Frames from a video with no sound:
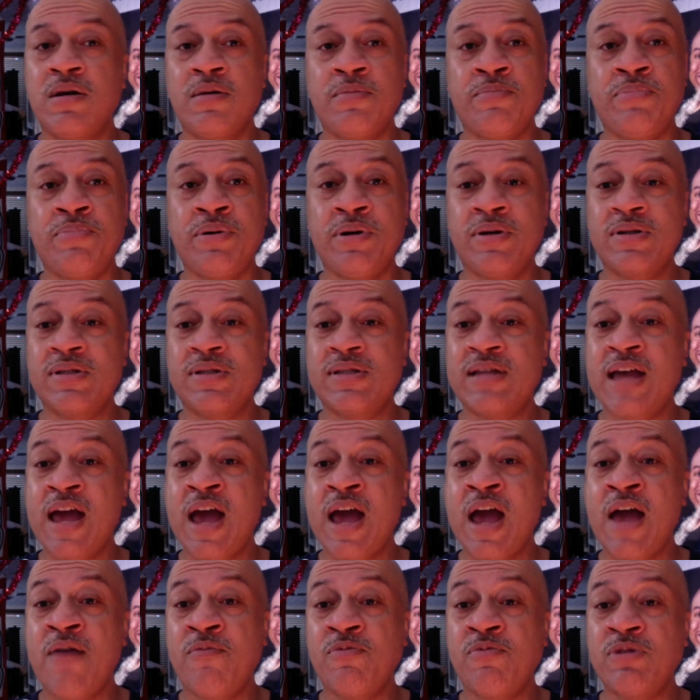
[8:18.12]
books that I
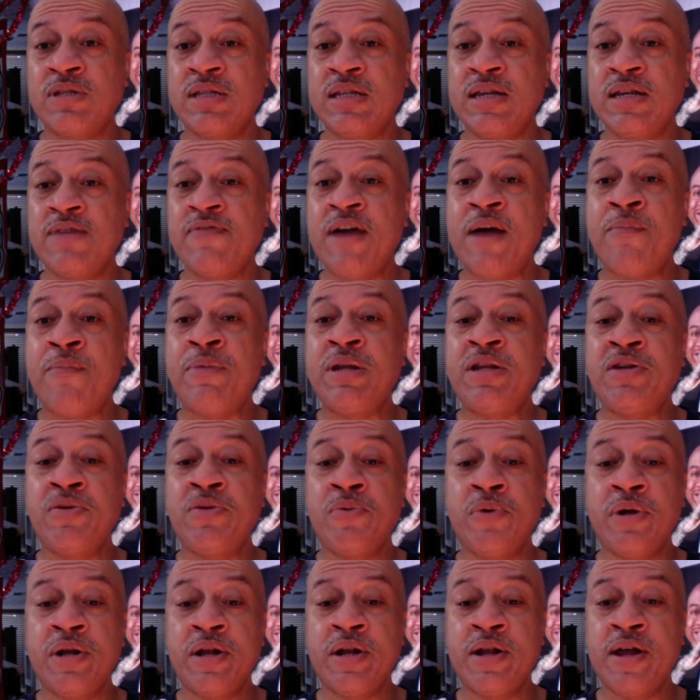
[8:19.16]
have received. I'll be
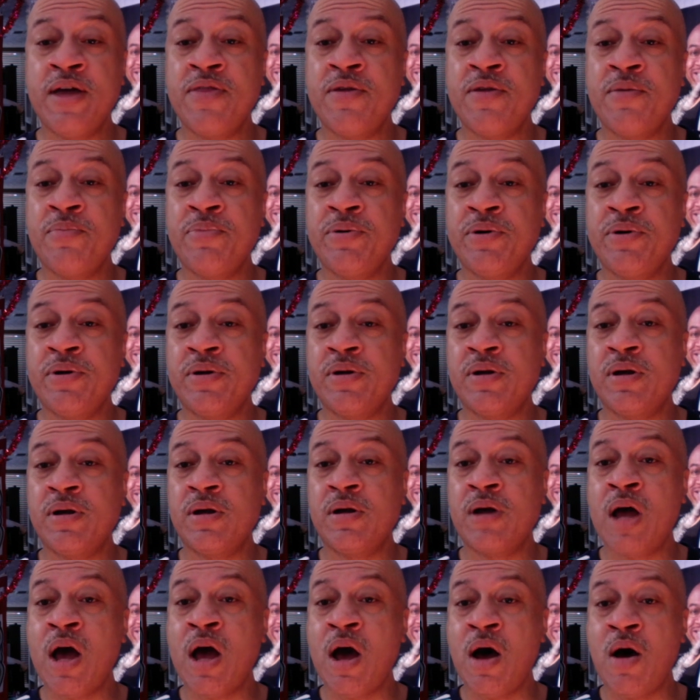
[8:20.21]
doing another book
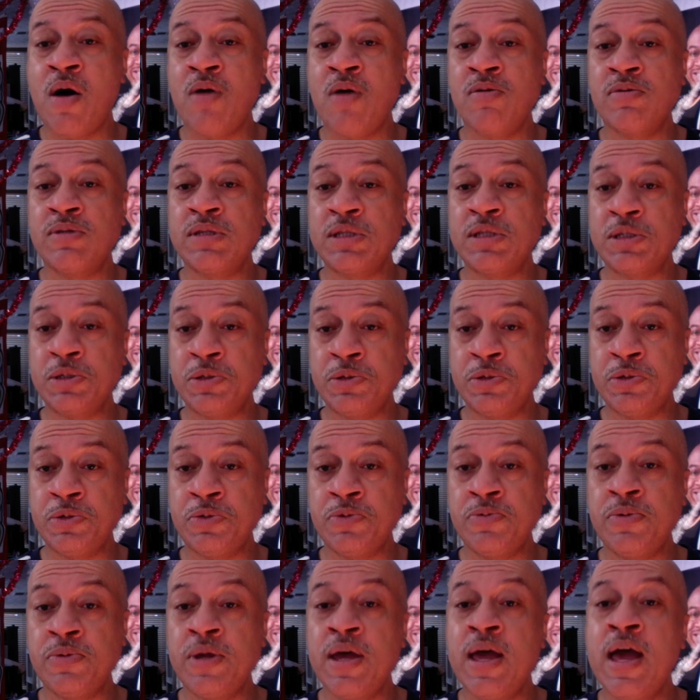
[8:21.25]
haul
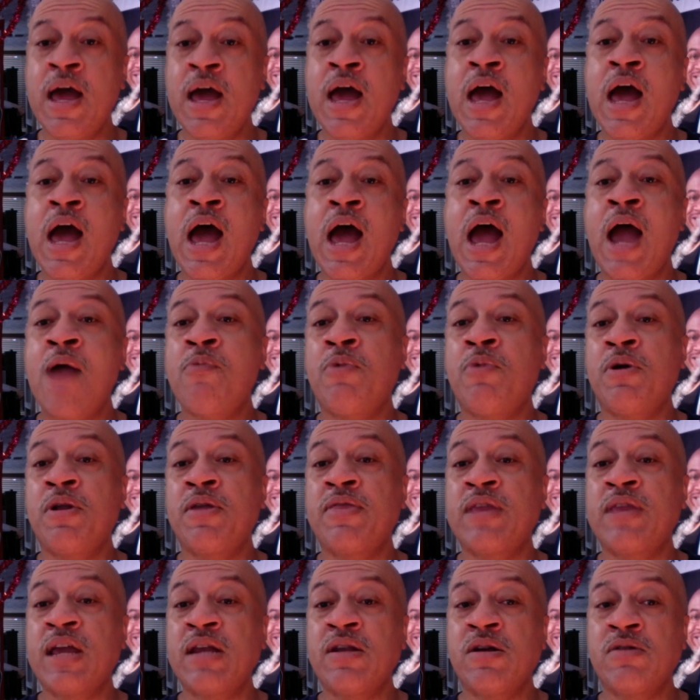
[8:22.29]
soon. I want to
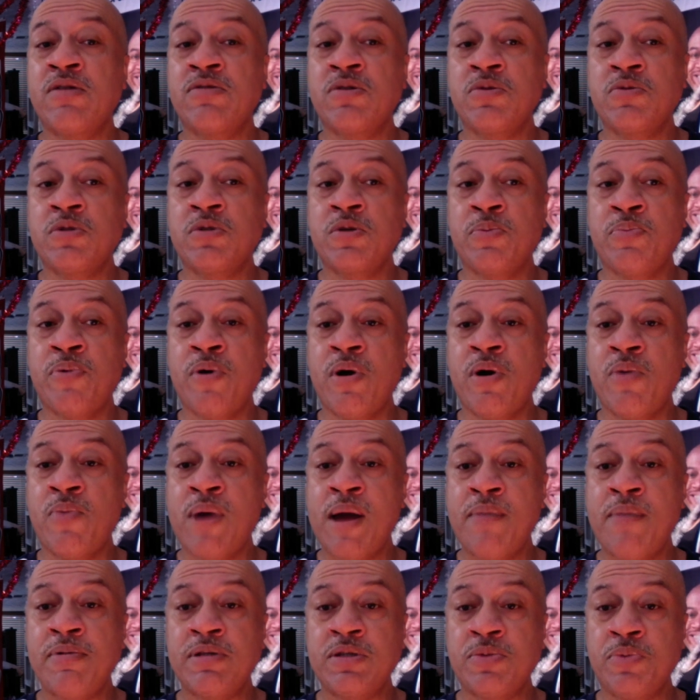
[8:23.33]
thank those who support
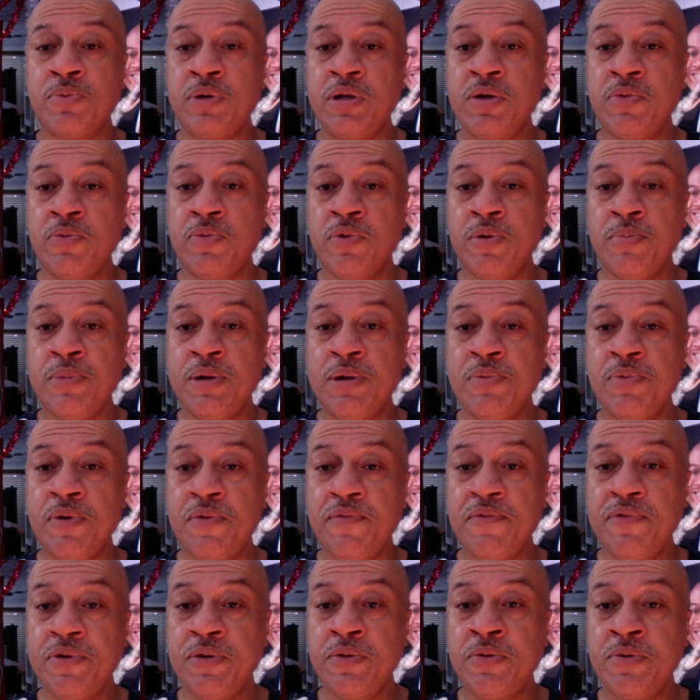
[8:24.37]
Robert's Reading Room and
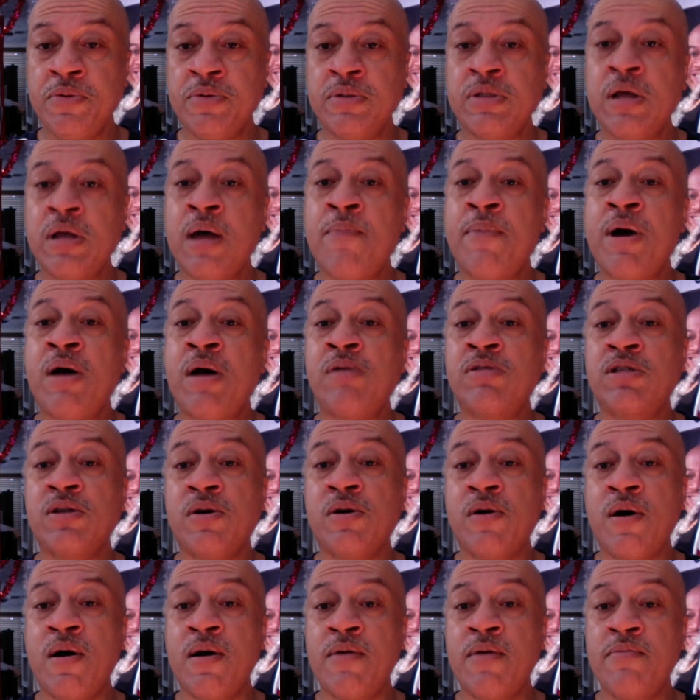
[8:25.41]
Reviews. I'm also
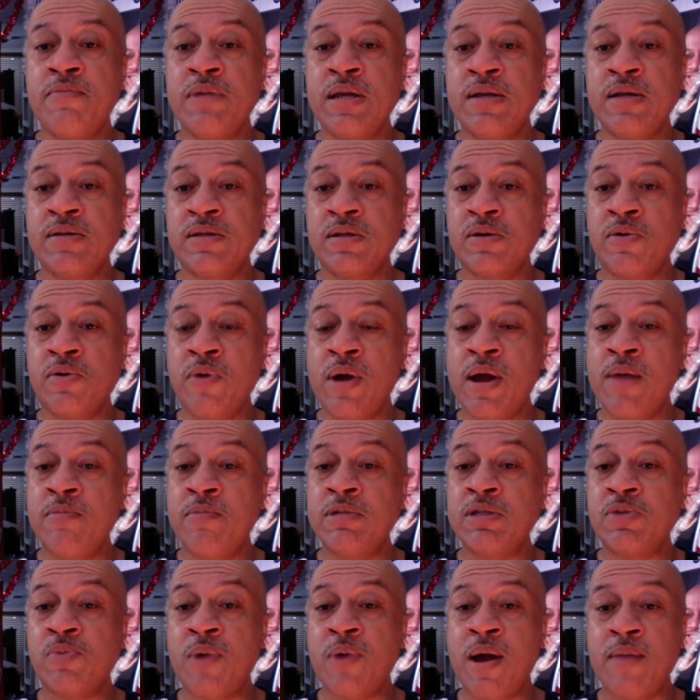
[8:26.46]
on Instagram.
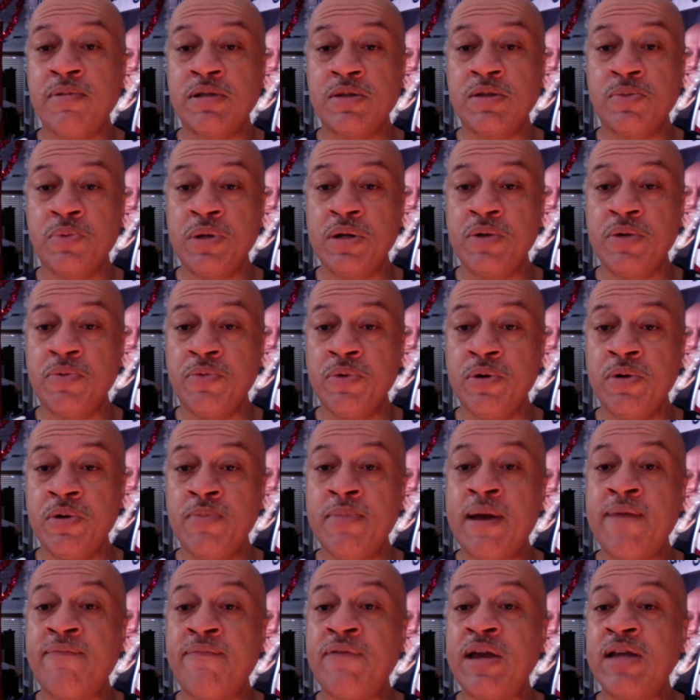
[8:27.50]
It's Robert's Reading Room.
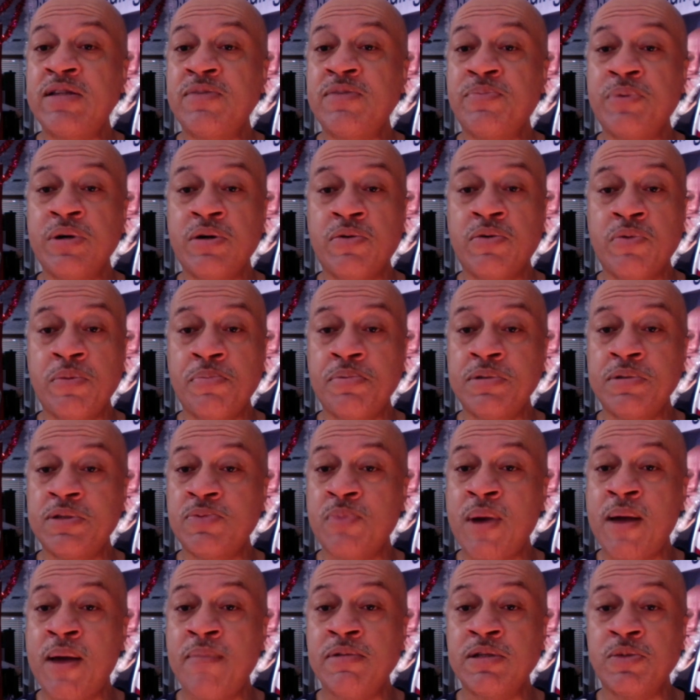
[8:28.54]
My Facebook group is
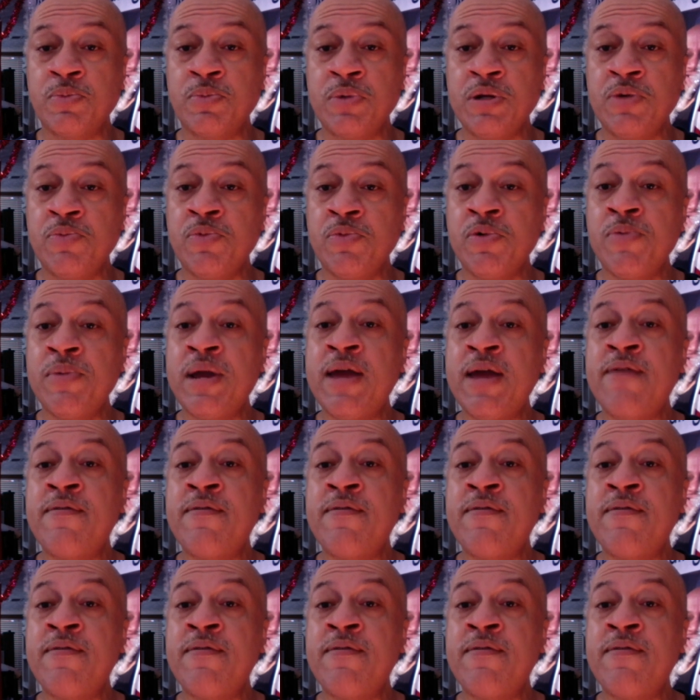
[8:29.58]
Robert's Reading Room